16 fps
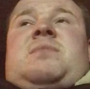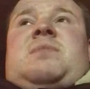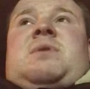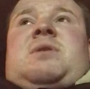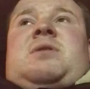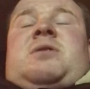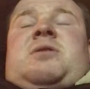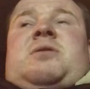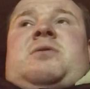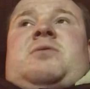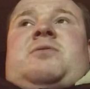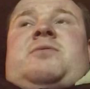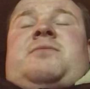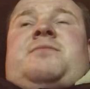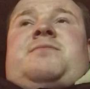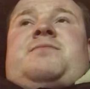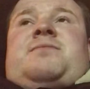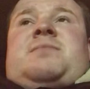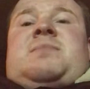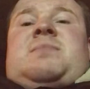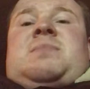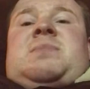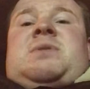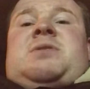you know,
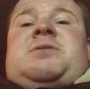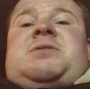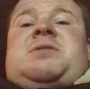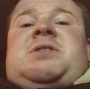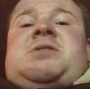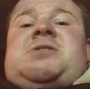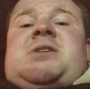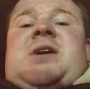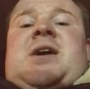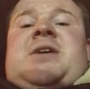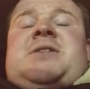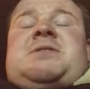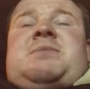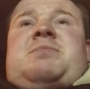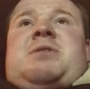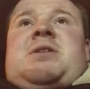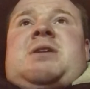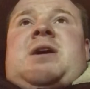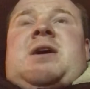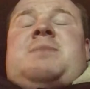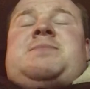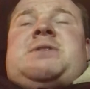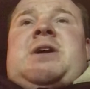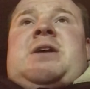their CGI is a bit
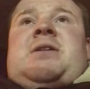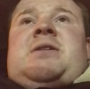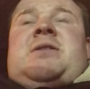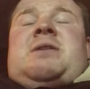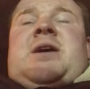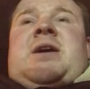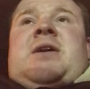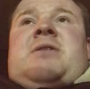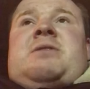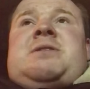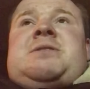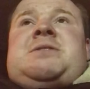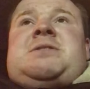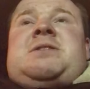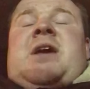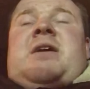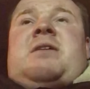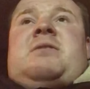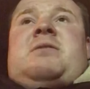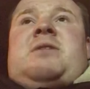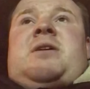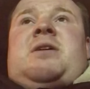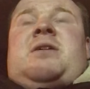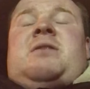updated now. And
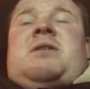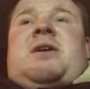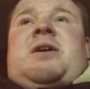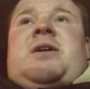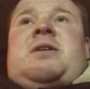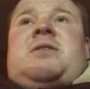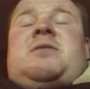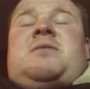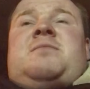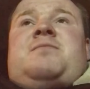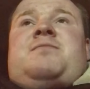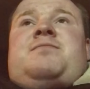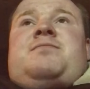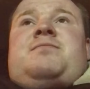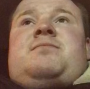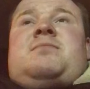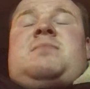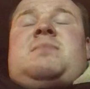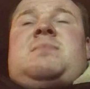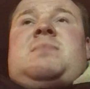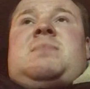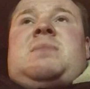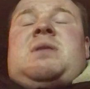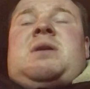secondly, like,
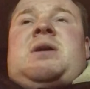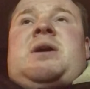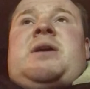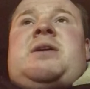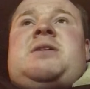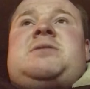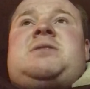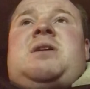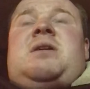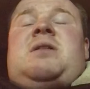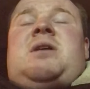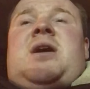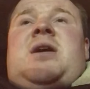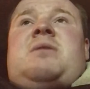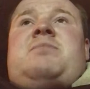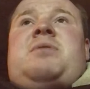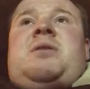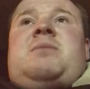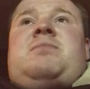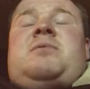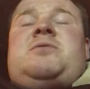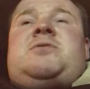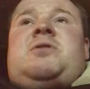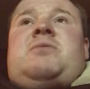I guess that a lot of
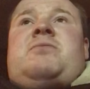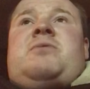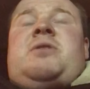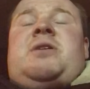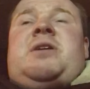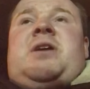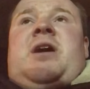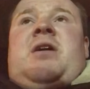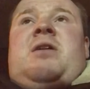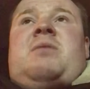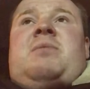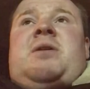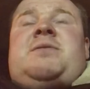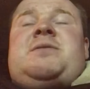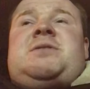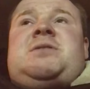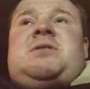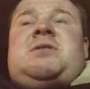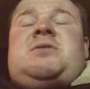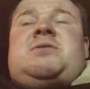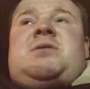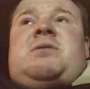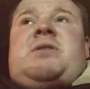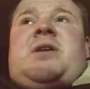people don't really care about the
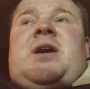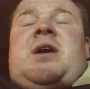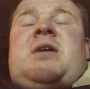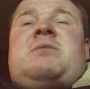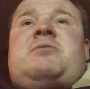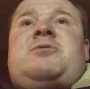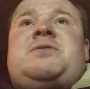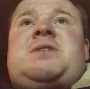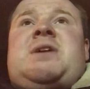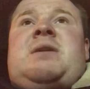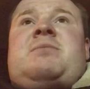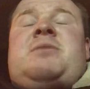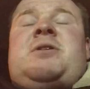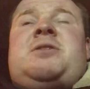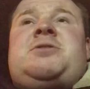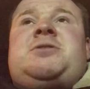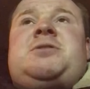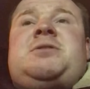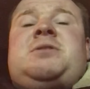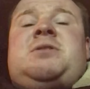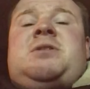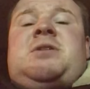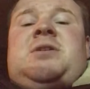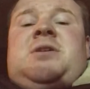Cenozoic animals that much.
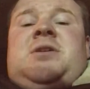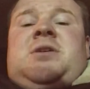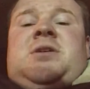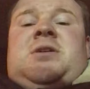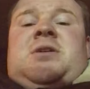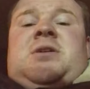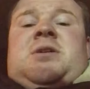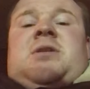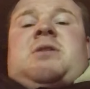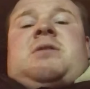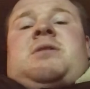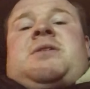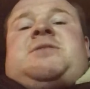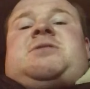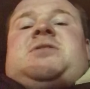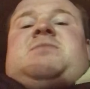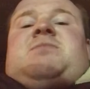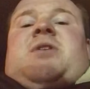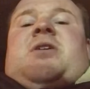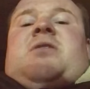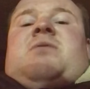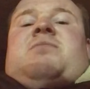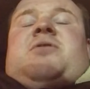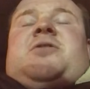That's just
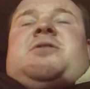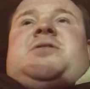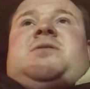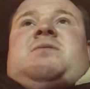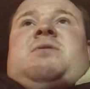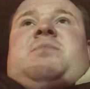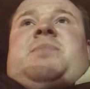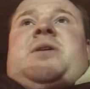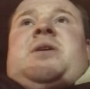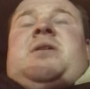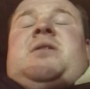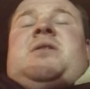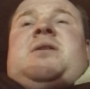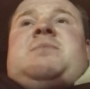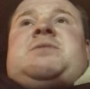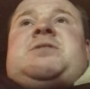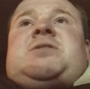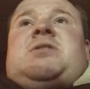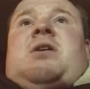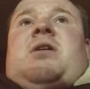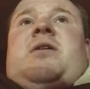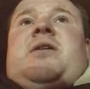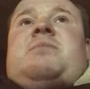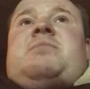my own personal opinion. I'm
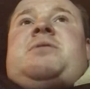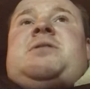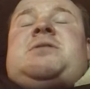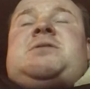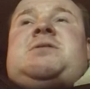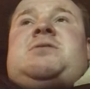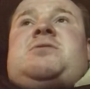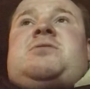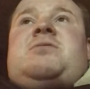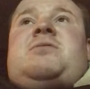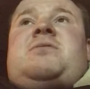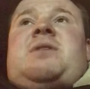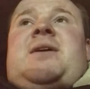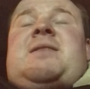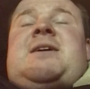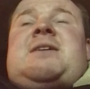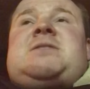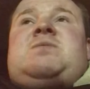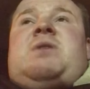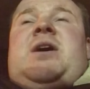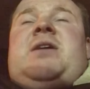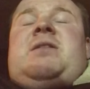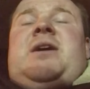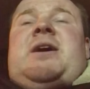sorry, but it's the truth. Like, that's
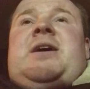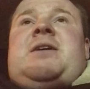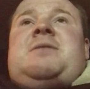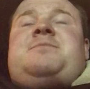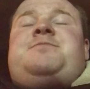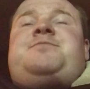why, like,